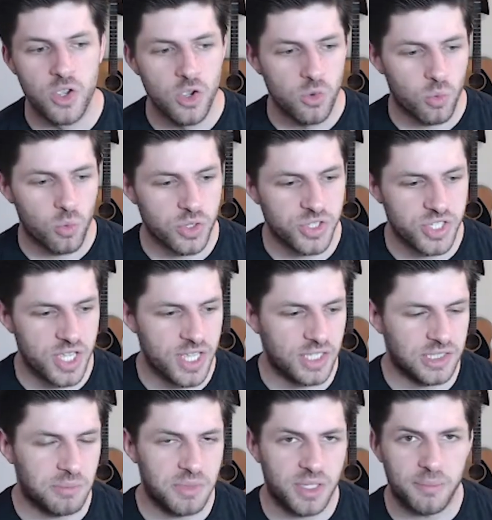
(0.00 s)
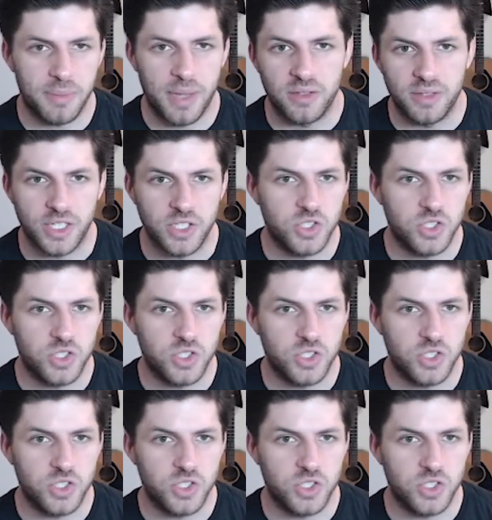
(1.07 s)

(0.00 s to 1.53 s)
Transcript: we're seeing something about like